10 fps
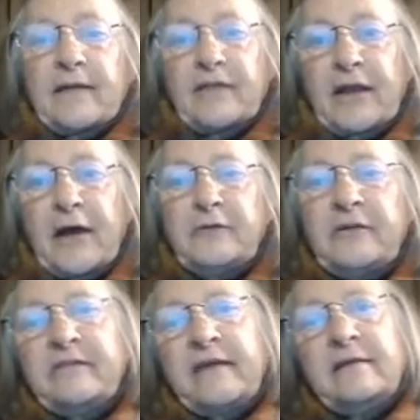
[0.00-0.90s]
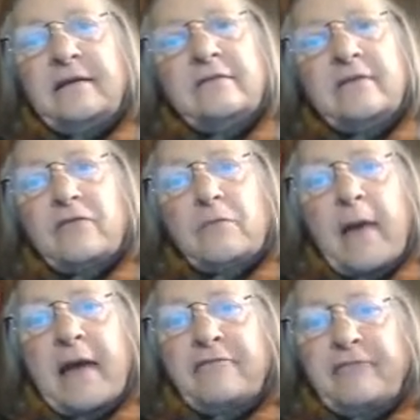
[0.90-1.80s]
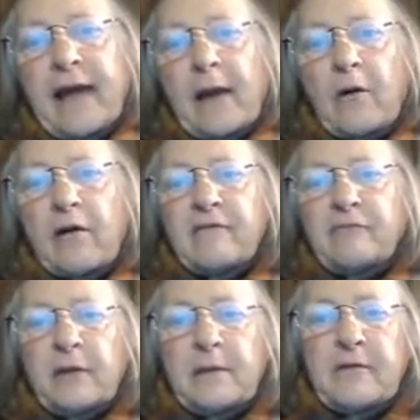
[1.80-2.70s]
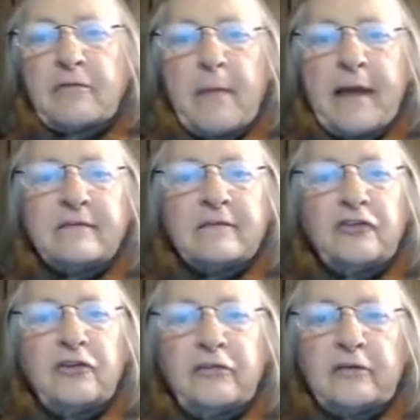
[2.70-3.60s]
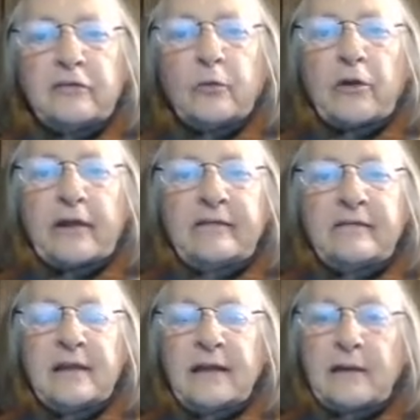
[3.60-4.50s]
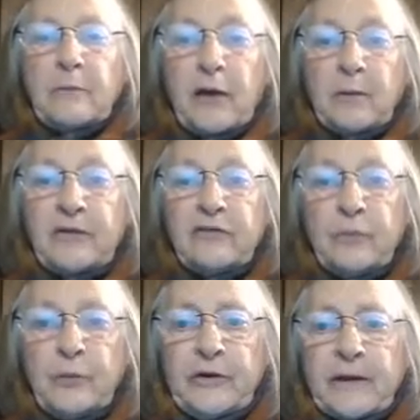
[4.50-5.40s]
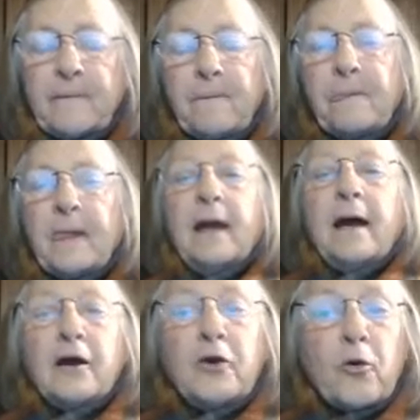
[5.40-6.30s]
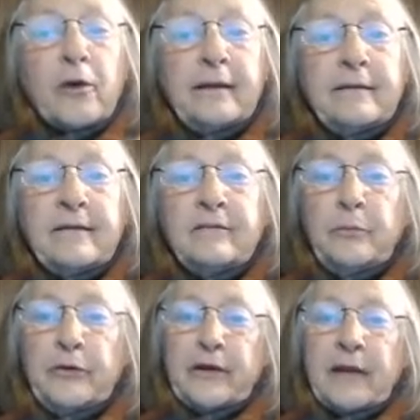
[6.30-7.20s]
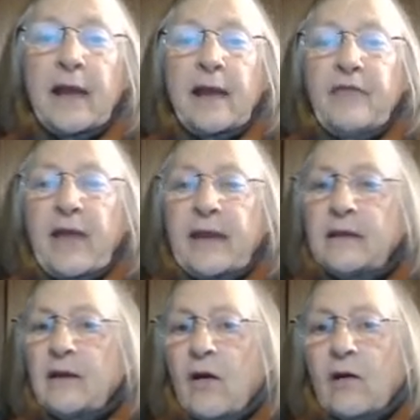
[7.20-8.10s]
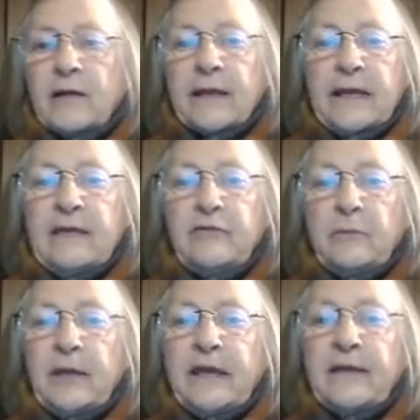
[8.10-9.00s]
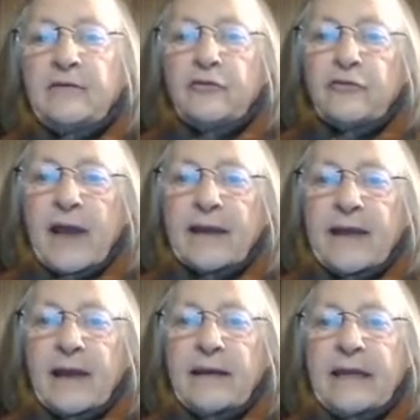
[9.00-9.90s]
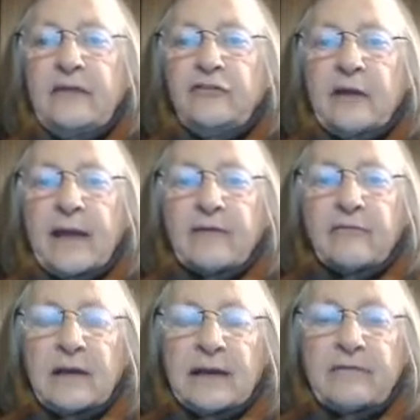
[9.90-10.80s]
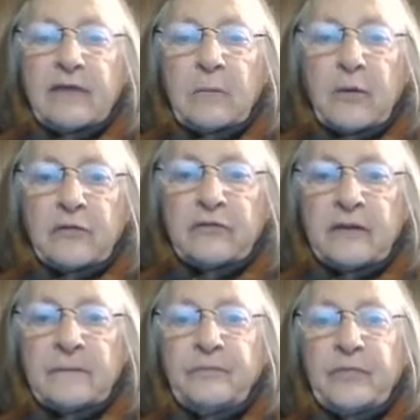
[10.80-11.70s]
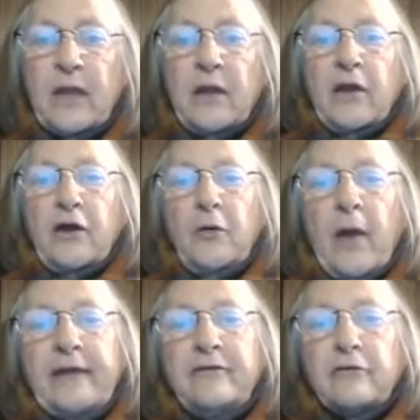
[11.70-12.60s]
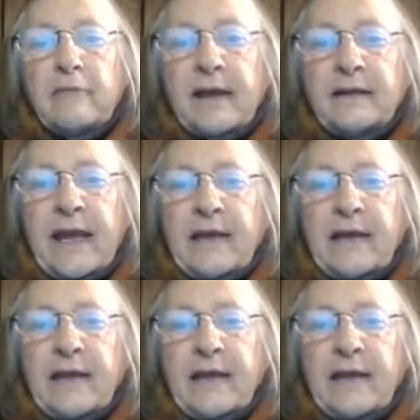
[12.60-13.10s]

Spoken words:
The known descendants of the Mayflower of Plymouth, Massachusetts, were listed in a published book. According to this book, they can hardly even begin to track down each and every living person who had direct